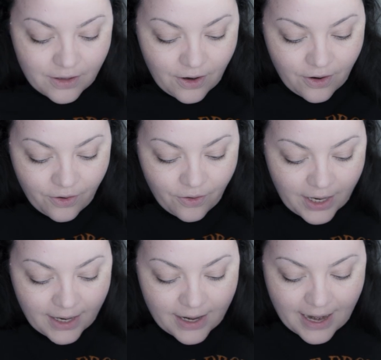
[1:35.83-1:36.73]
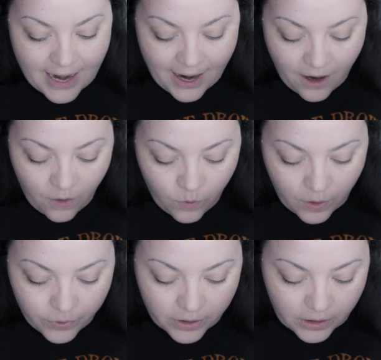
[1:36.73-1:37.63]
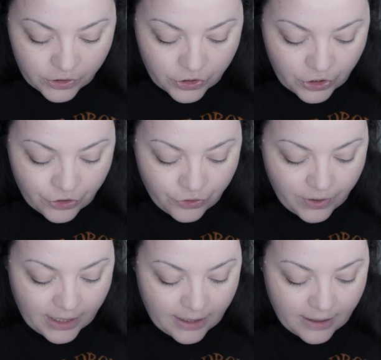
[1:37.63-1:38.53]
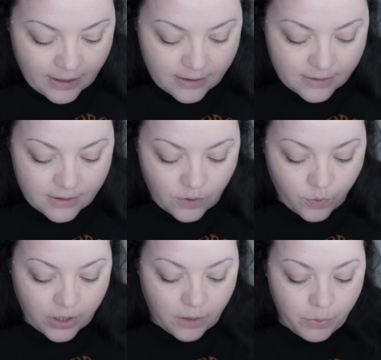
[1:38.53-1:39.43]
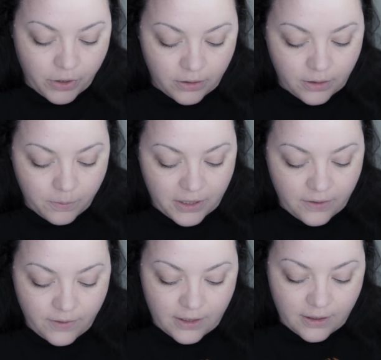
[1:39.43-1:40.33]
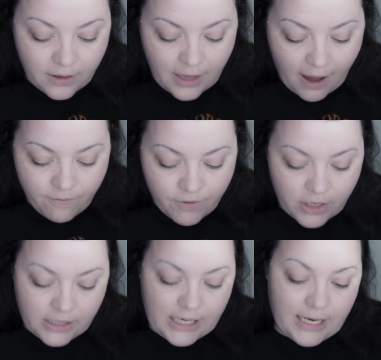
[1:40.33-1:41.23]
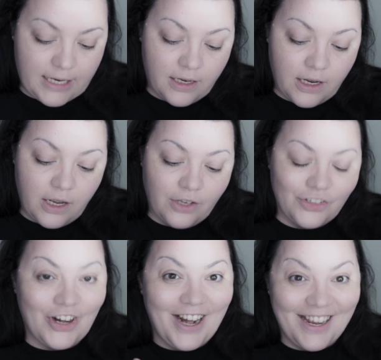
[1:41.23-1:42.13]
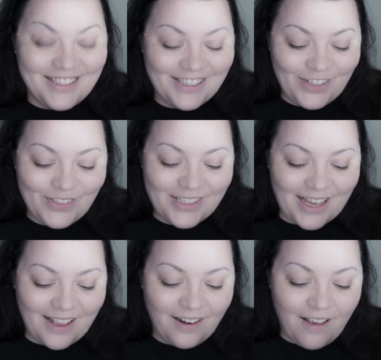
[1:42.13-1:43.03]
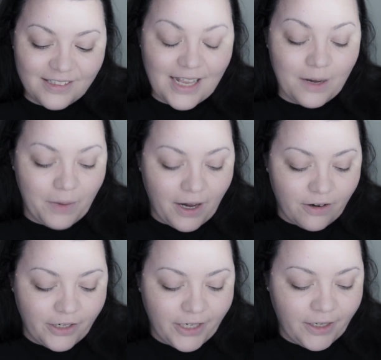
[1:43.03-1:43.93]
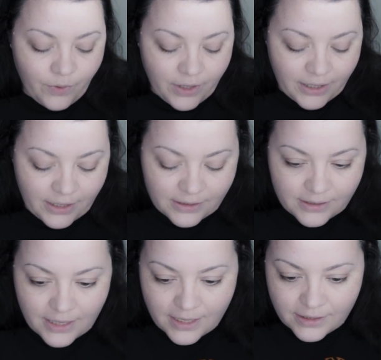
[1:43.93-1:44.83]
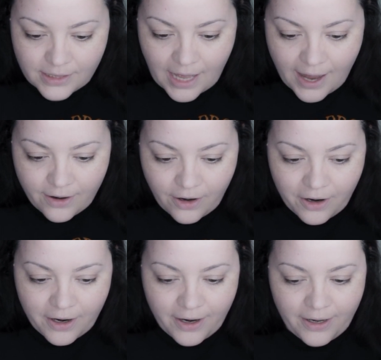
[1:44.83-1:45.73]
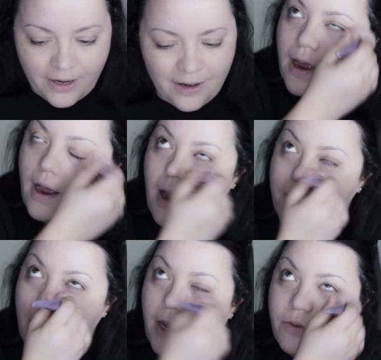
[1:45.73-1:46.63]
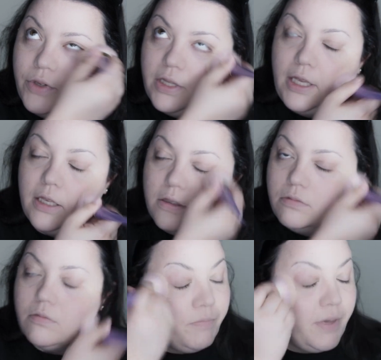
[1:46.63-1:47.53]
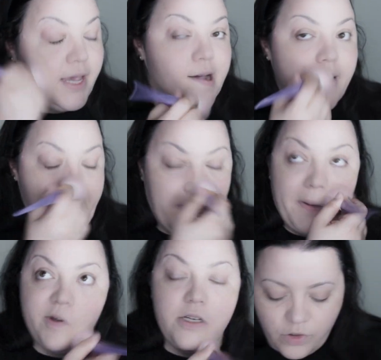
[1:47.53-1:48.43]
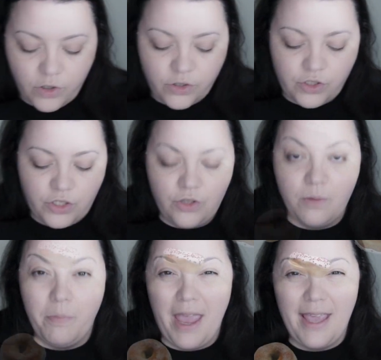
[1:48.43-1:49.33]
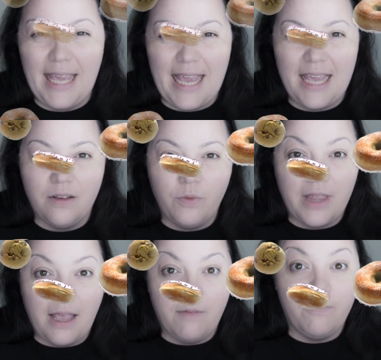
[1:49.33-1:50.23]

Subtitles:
So now what we're gonna do is we're gonna put a little bit of the Kat Von D translucent setting powder. We're gonna dust that on. I'm not really big on, girls do the baking when they